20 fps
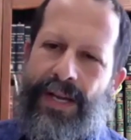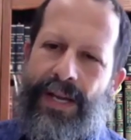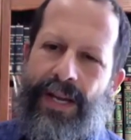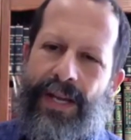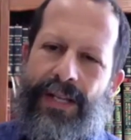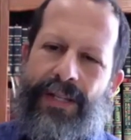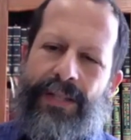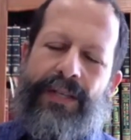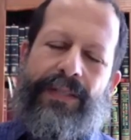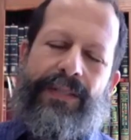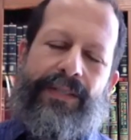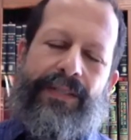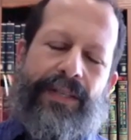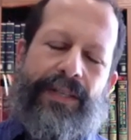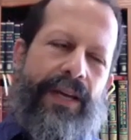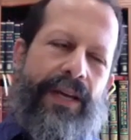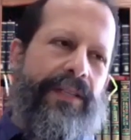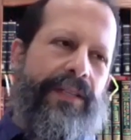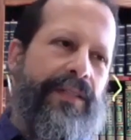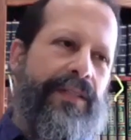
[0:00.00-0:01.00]
in the
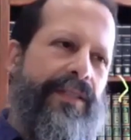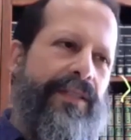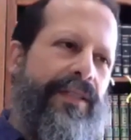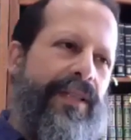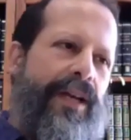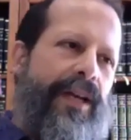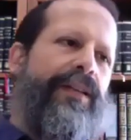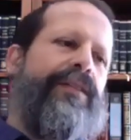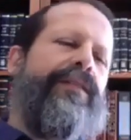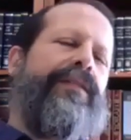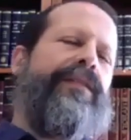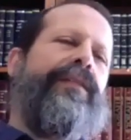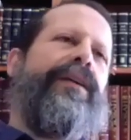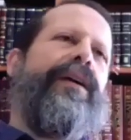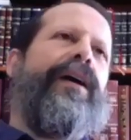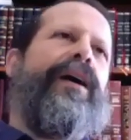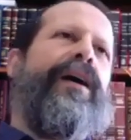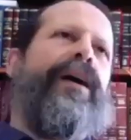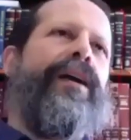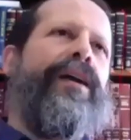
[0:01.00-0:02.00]
sense that
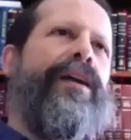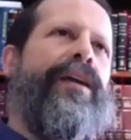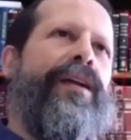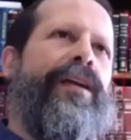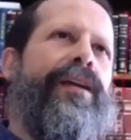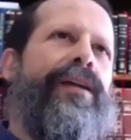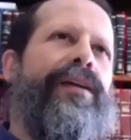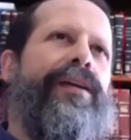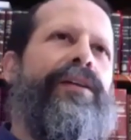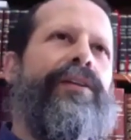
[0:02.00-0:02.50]
I